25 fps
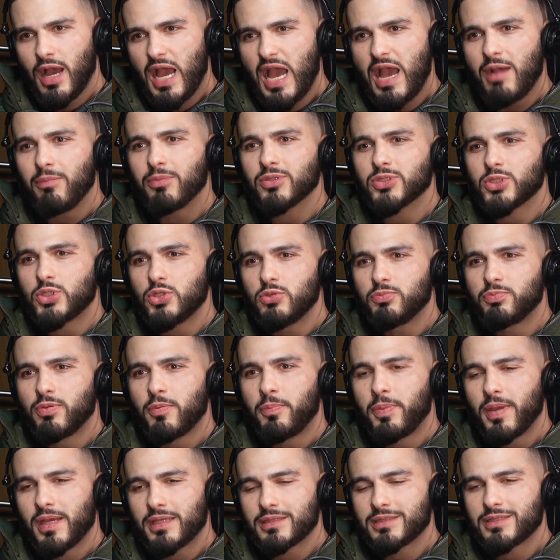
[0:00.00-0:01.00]
How much are you
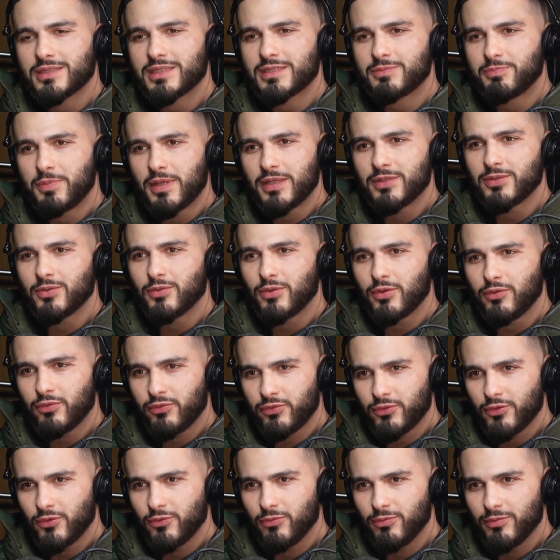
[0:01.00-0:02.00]
prepared to spend on a
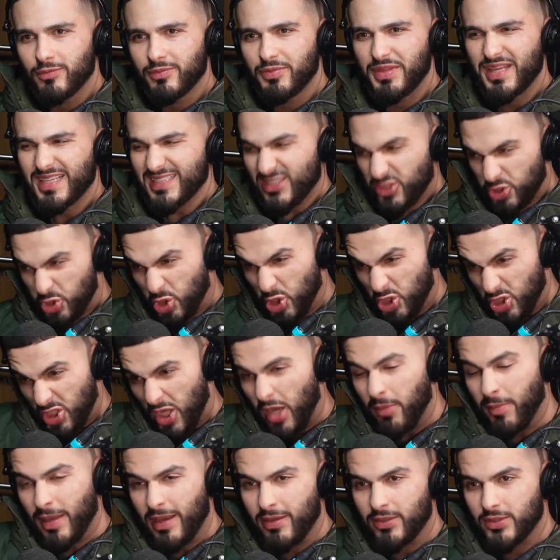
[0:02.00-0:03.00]
film that's just
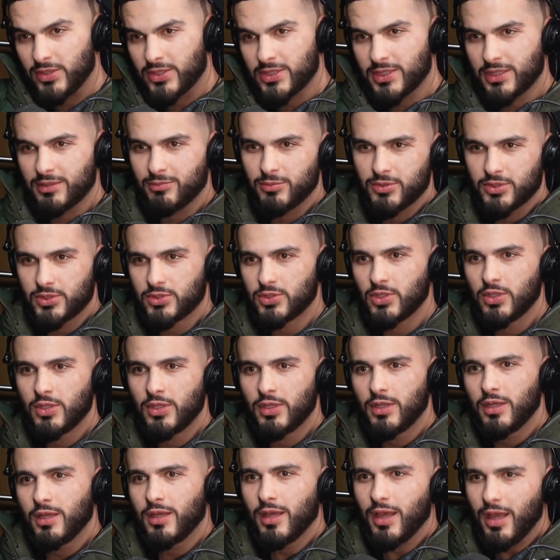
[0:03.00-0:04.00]
come out in cinemas,
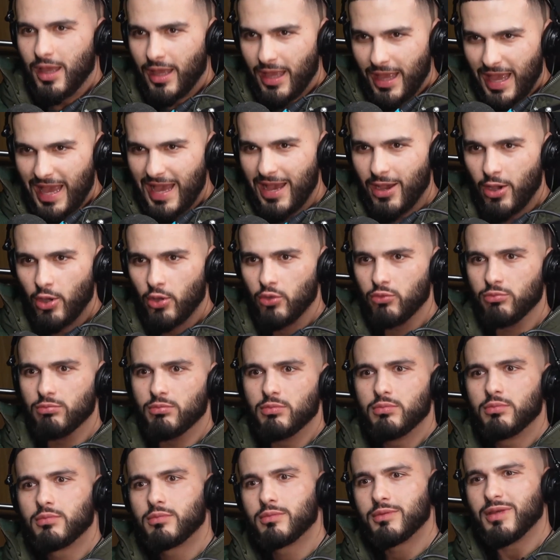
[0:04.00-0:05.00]
at home,
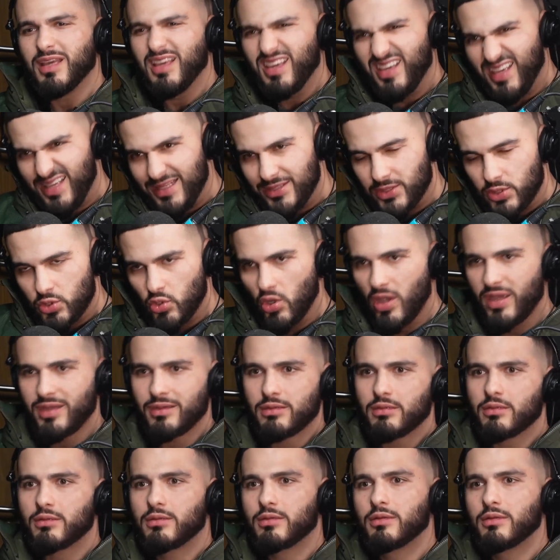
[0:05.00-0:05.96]
inside?